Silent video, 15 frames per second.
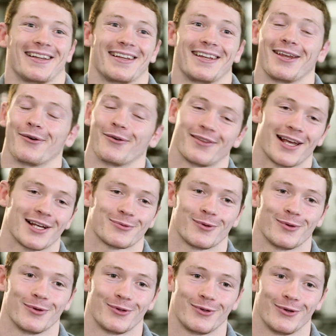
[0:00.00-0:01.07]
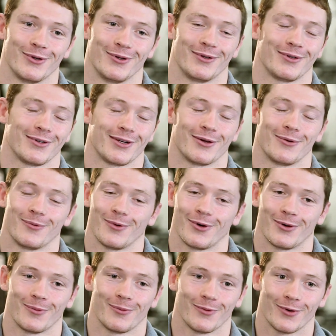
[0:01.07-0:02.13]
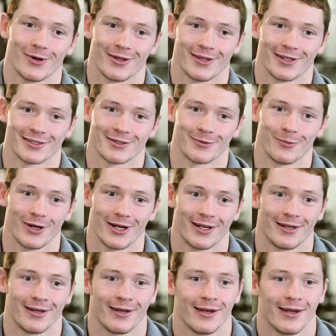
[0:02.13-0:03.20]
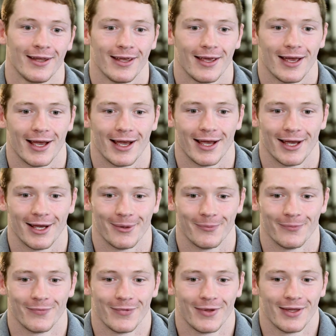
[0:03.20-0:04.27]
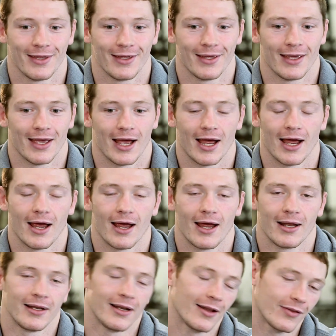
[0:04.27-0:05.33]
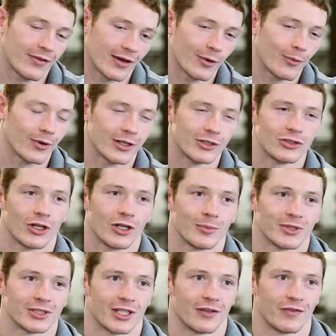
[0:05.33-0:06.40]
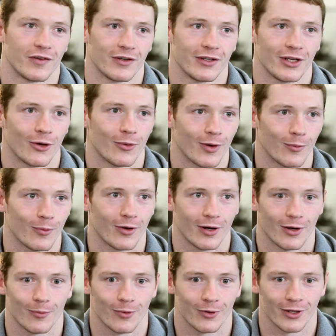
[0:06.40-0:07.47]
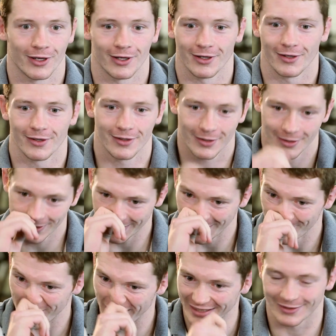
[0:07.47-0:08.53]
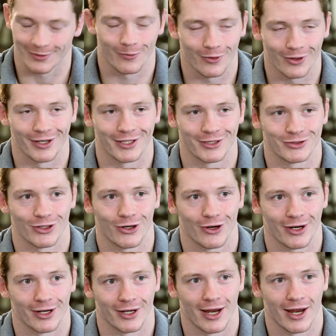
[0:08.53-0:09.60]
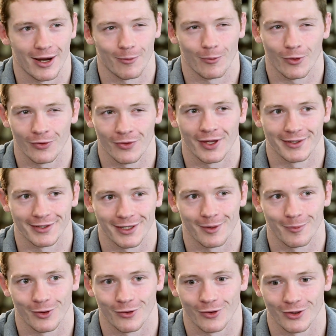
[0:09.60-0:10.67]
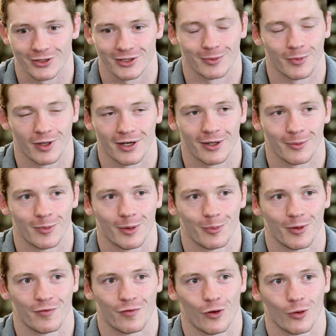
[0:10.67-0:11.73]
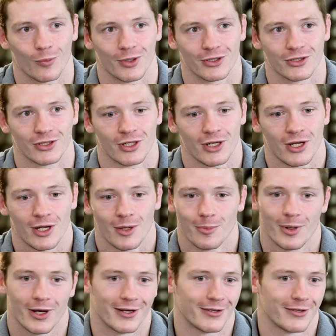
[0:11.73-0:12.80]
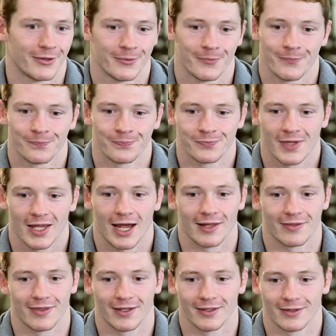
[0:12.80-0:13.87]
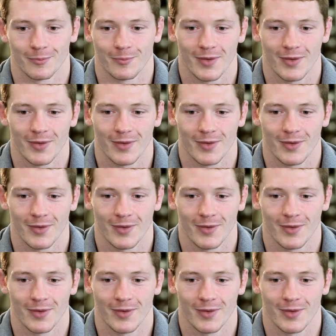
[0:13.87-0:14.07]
That's what we're doing. We're in this to win. Another thing, I want to enjoy myself. I want to get back to what I enjoy, and I want that to come across in my performance. But I think the